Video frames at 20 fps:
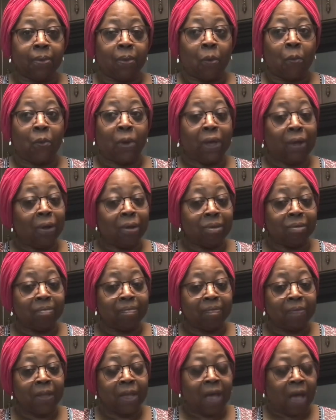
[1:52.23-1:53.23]
Well,
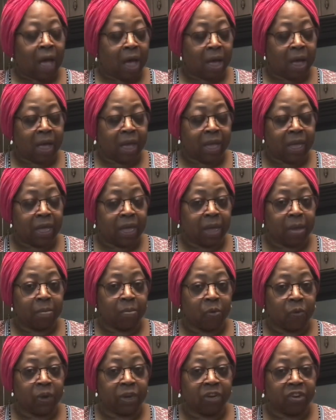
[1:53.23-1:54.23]
I
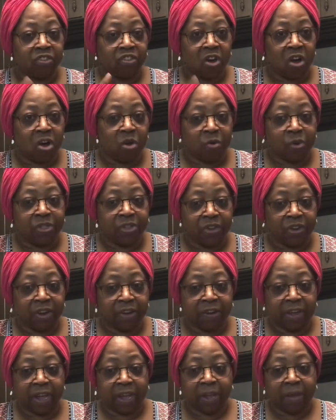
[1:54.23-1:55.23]
am going to talk with you
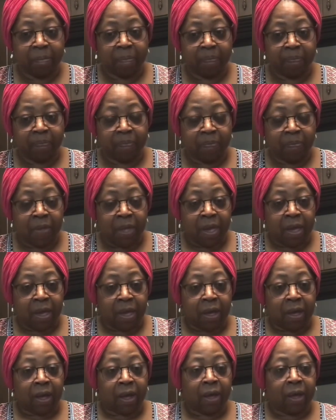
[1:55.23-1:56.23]
today.
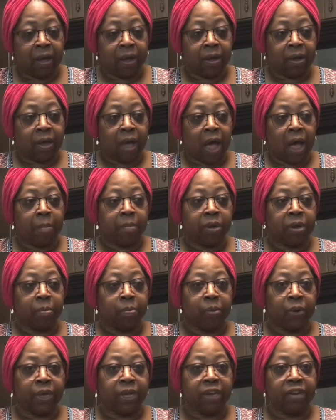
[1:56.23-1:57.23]
Uh, I'm going to
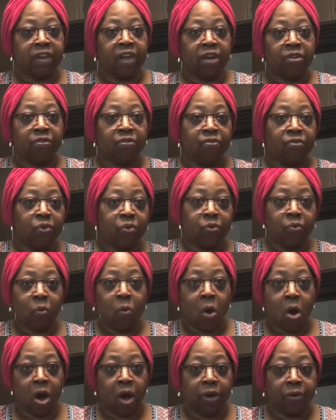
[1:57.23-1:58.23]
break it down food and
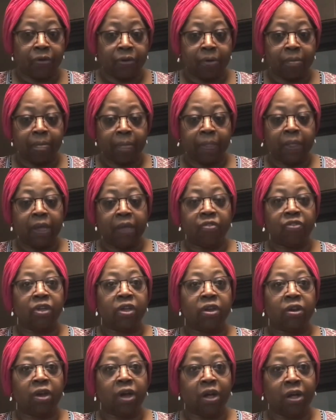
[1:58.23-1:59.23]
water and
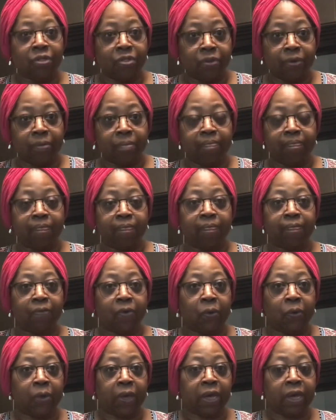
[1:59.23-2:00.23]
then other,
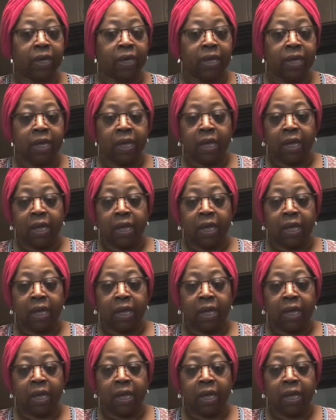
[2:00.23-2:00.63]
okay?